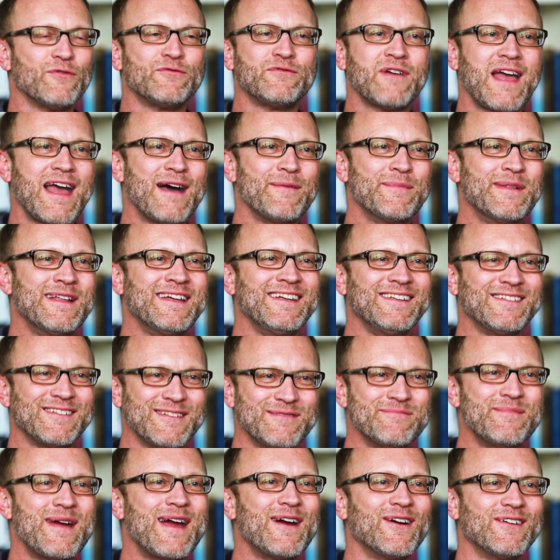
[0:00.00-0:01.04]
families
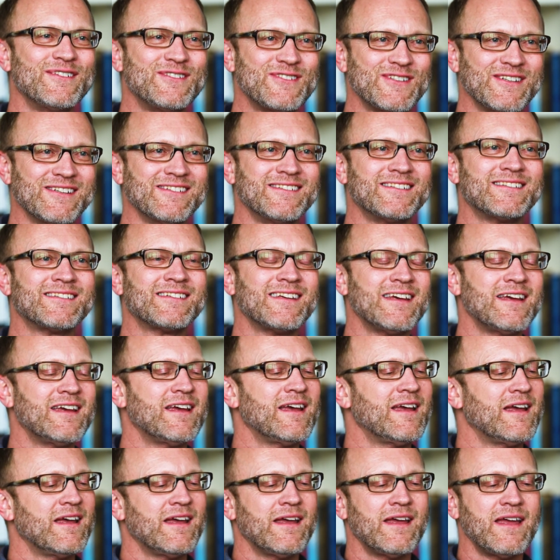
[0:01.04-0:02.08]
and marriages
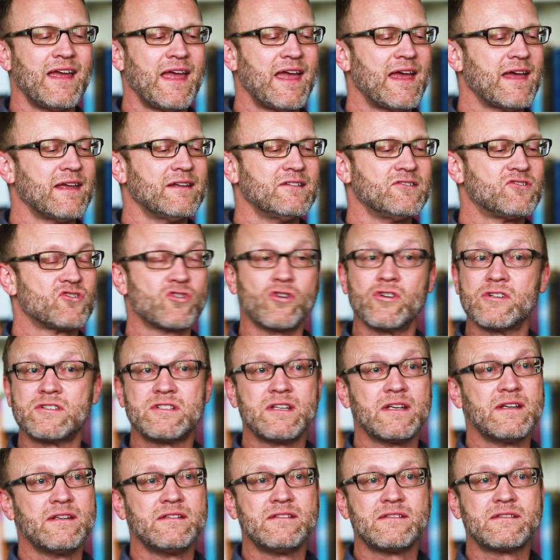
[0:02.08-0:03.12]
and
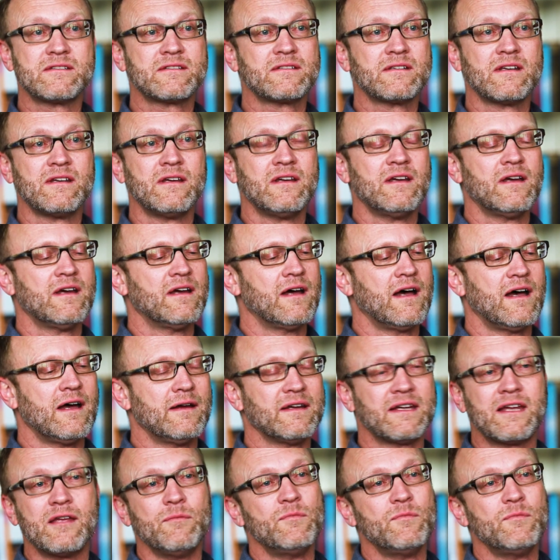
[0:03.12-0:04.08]
churches uh, and